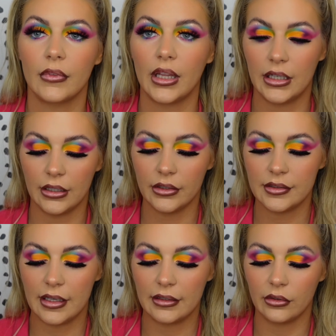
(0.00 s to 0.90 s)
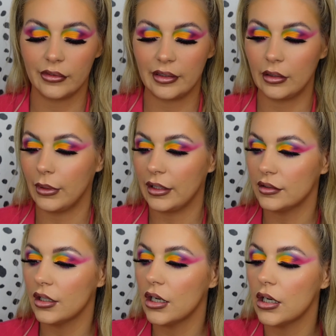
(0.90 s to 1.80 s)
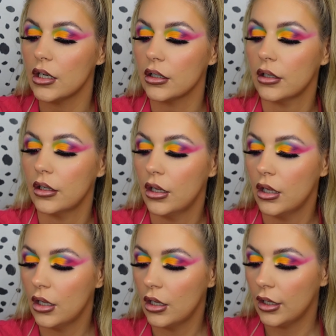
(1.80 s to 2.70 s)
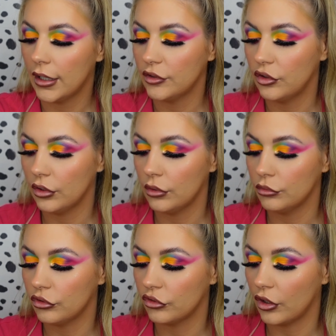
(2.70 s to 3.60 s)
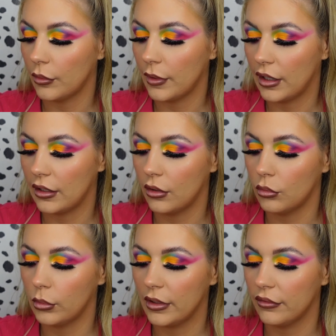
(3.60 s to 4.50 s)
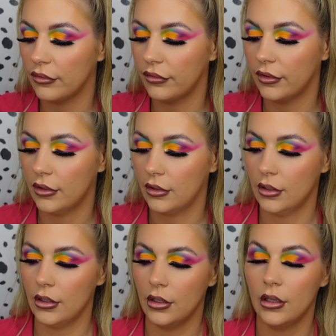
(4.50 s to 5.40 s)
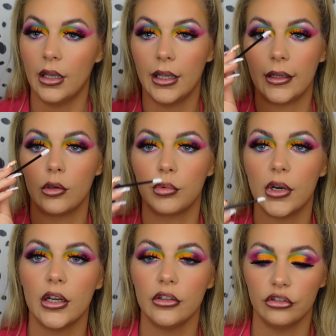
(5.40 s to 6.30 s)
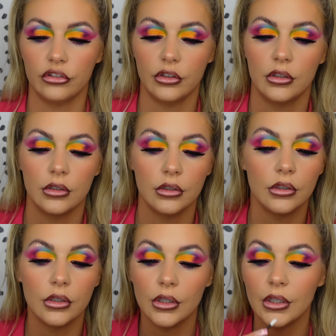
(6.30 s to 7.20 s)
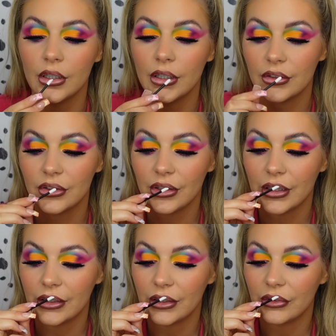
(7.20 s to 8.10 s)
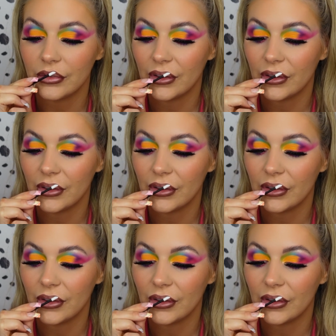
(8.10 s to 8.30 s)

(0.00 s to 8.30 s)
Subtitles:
And then because it is obviously quite dark, I do just go in with a little brush and just kind of